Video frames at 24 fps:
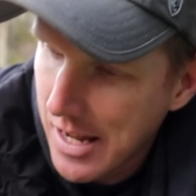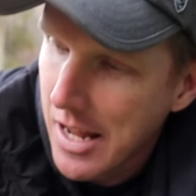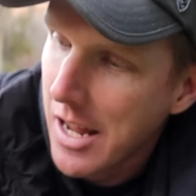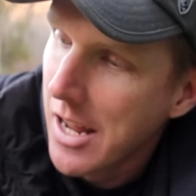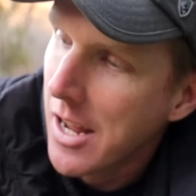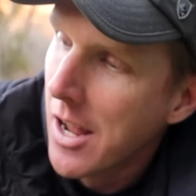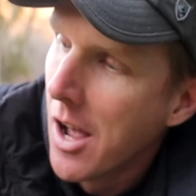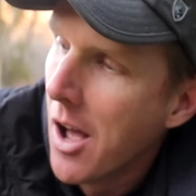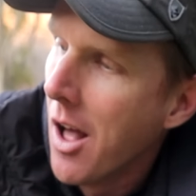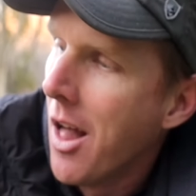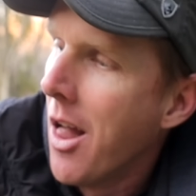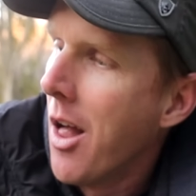
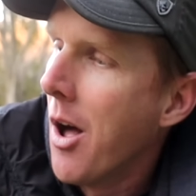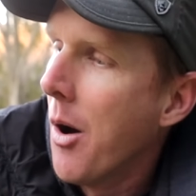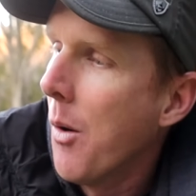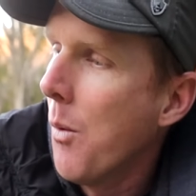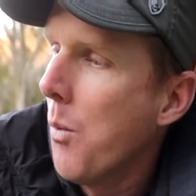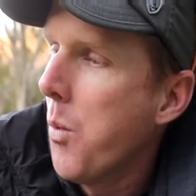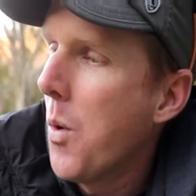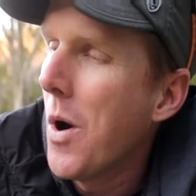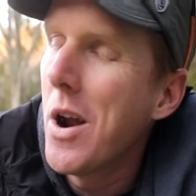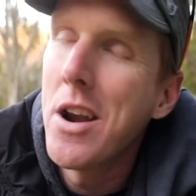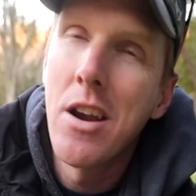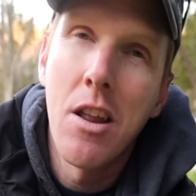a
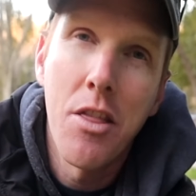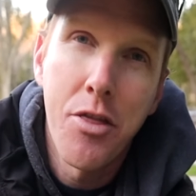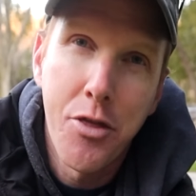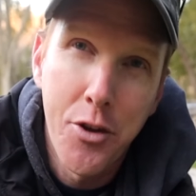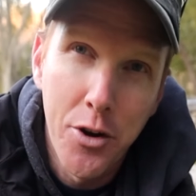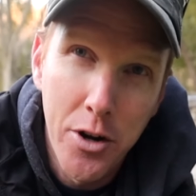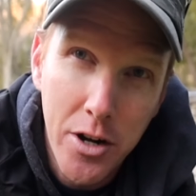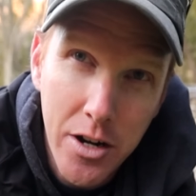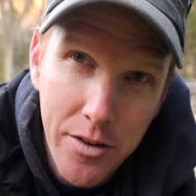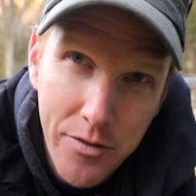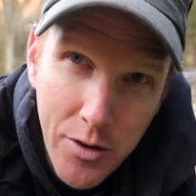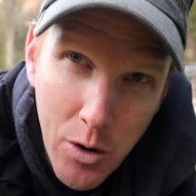
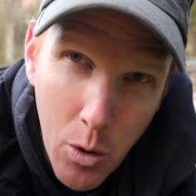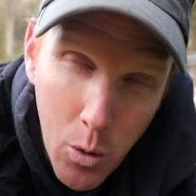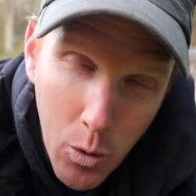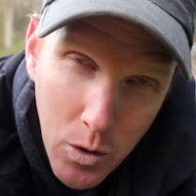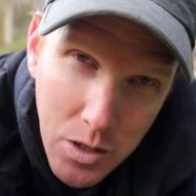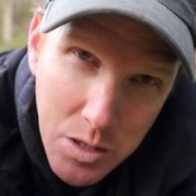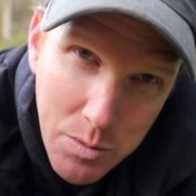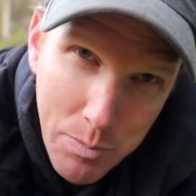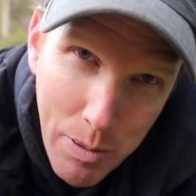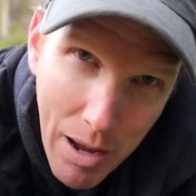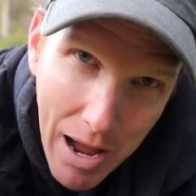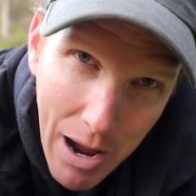1/3 of a
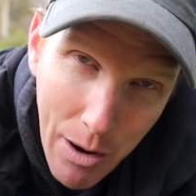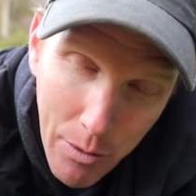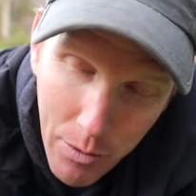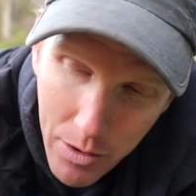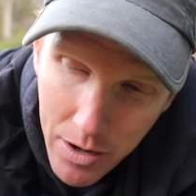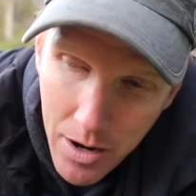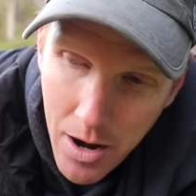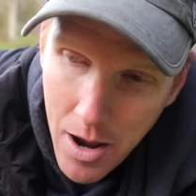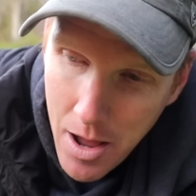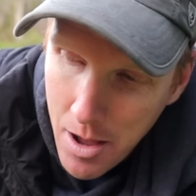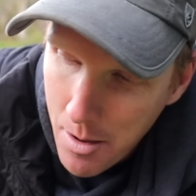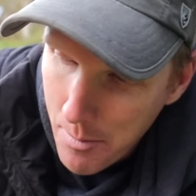
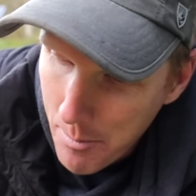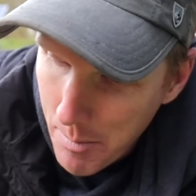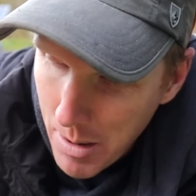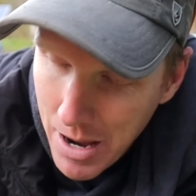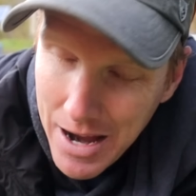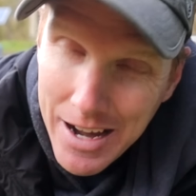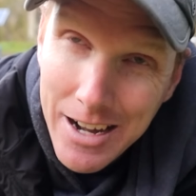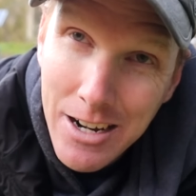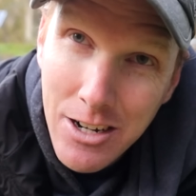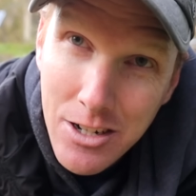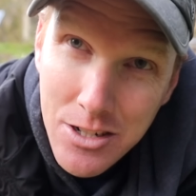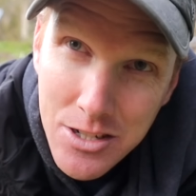horsepower
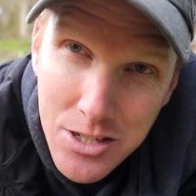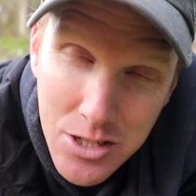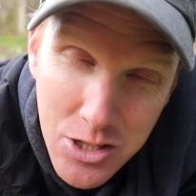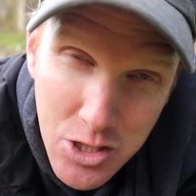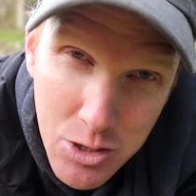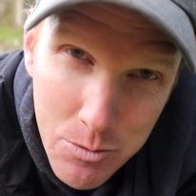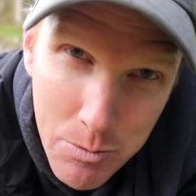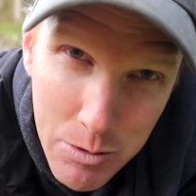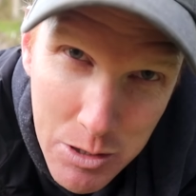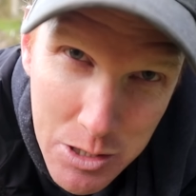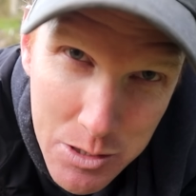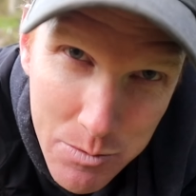Myers
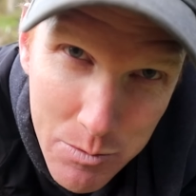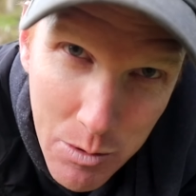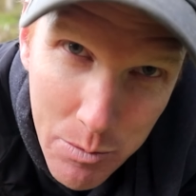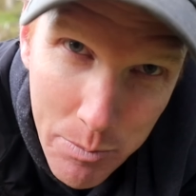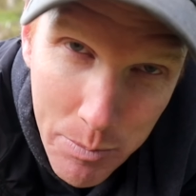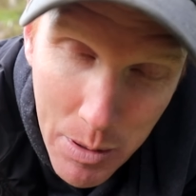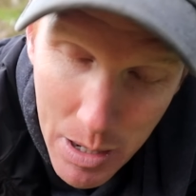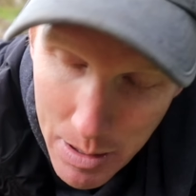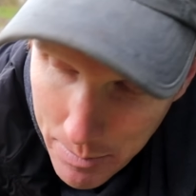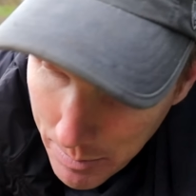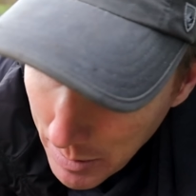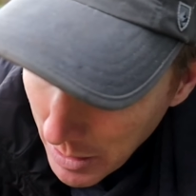submersible
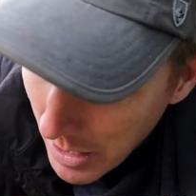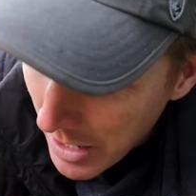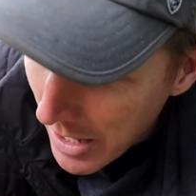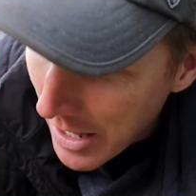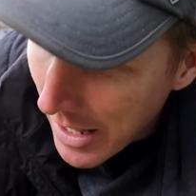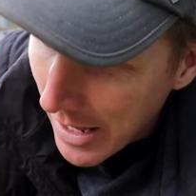pump,